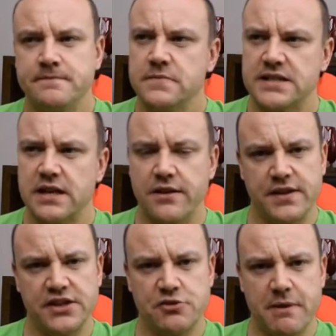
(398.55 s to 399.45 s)
So the
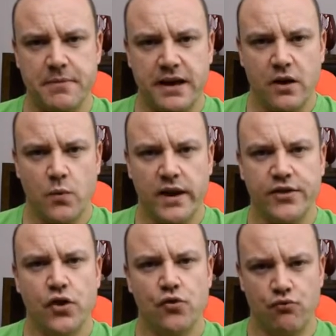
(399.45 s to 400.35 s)
thing to remember with
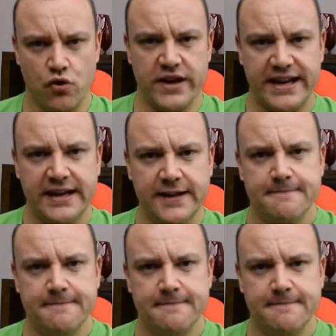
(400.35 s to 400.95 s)
running,